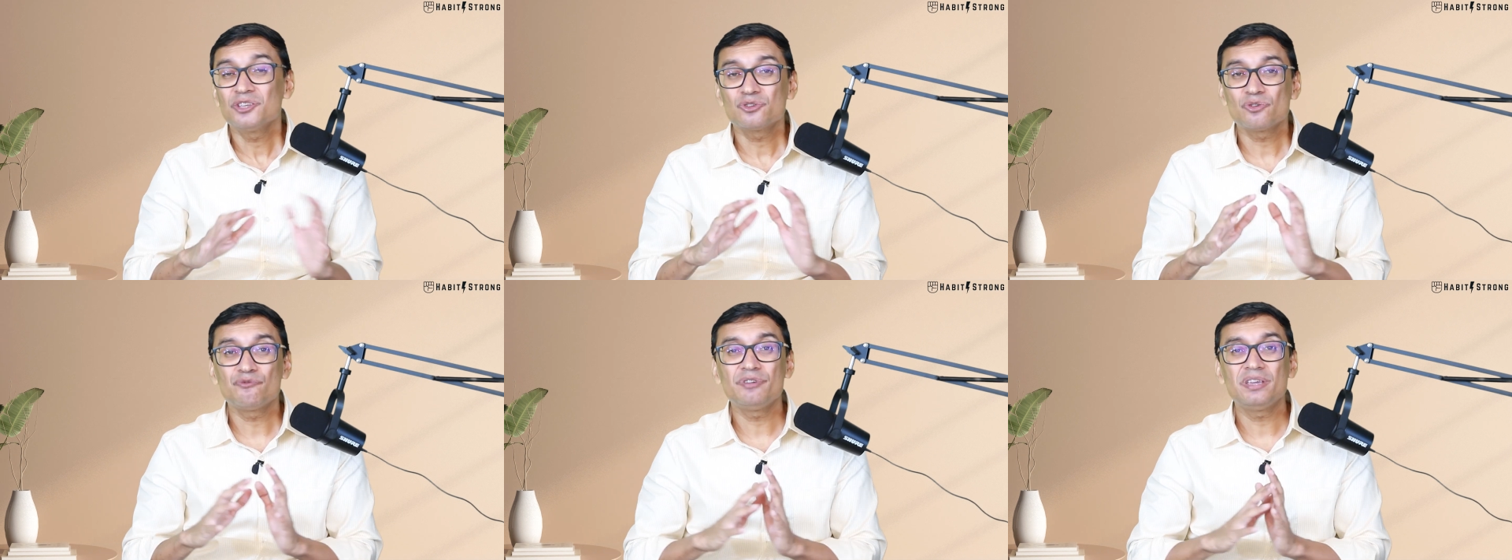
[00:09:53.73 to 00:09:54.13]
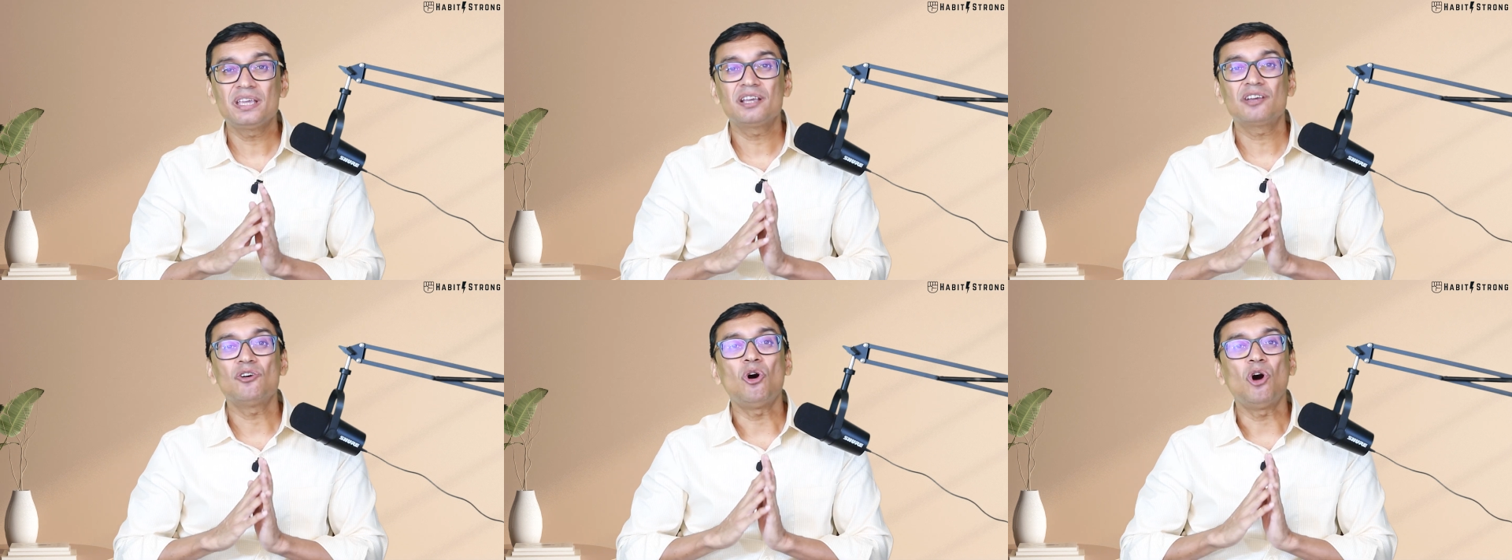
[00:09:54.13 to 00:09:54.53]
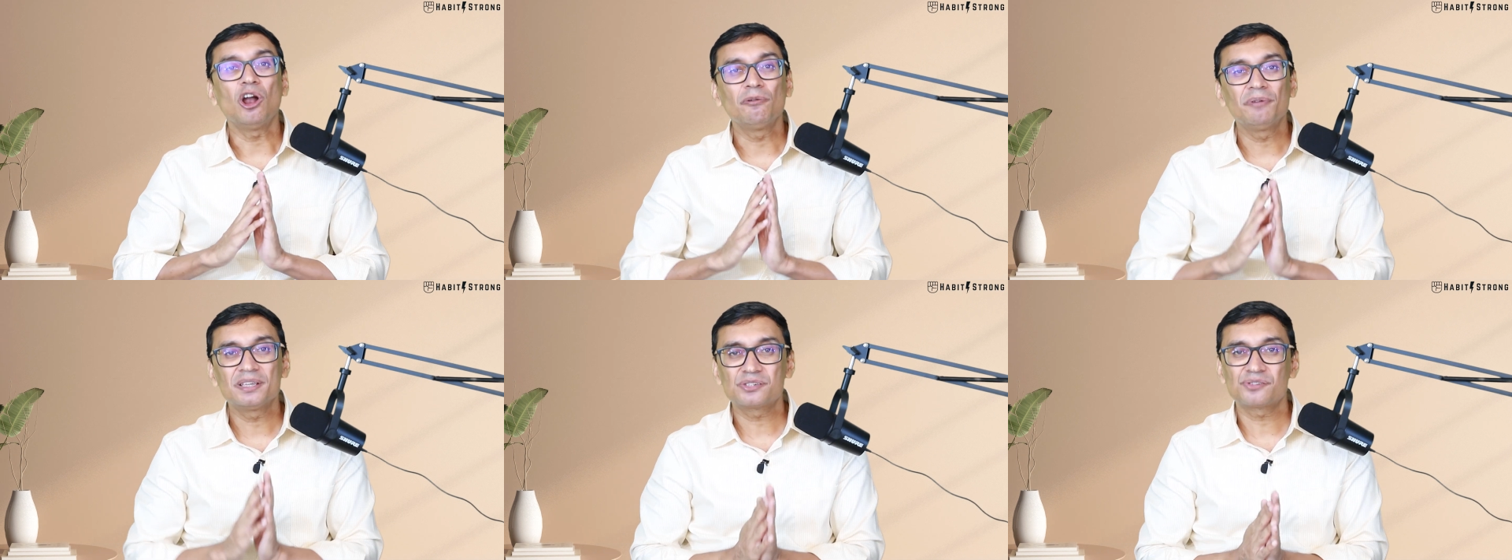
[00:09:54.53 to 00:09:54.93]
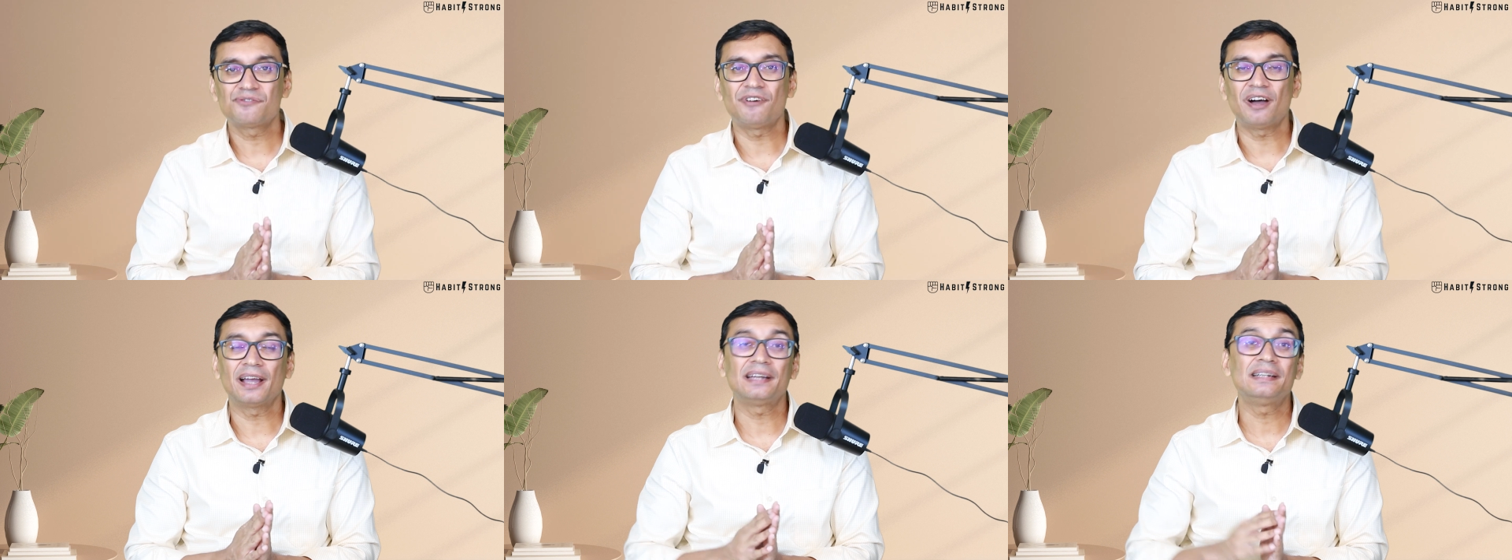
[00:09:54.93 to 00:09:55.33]
So we always
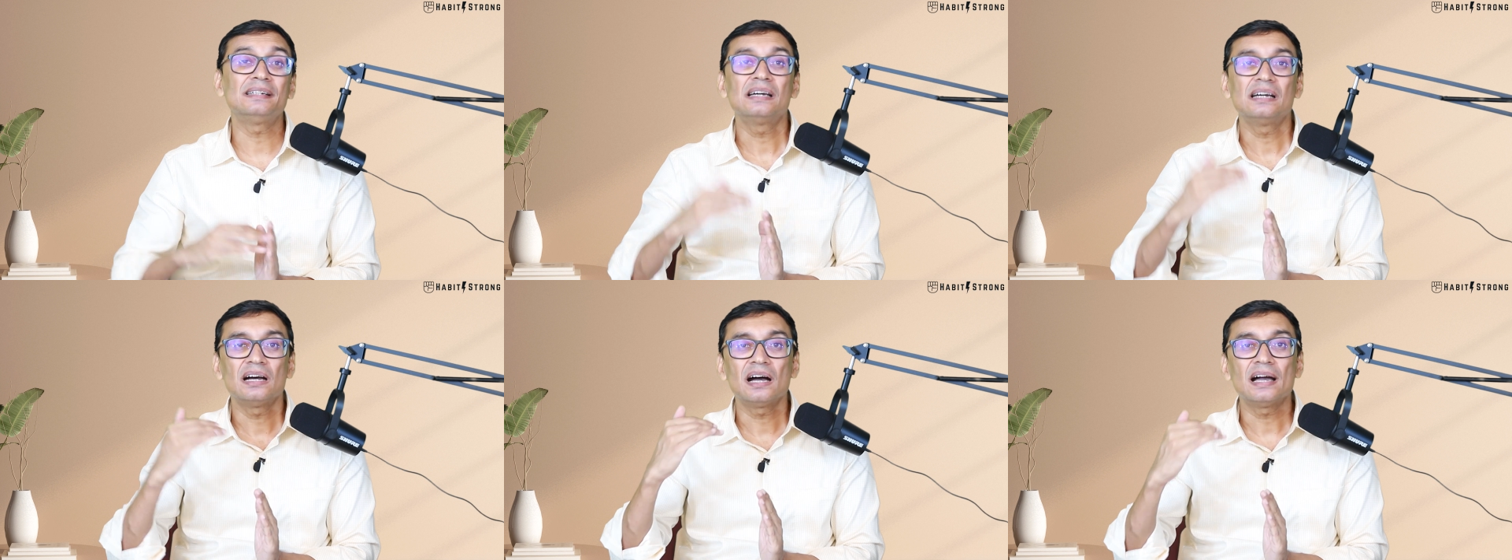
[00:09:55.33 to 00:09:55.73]
find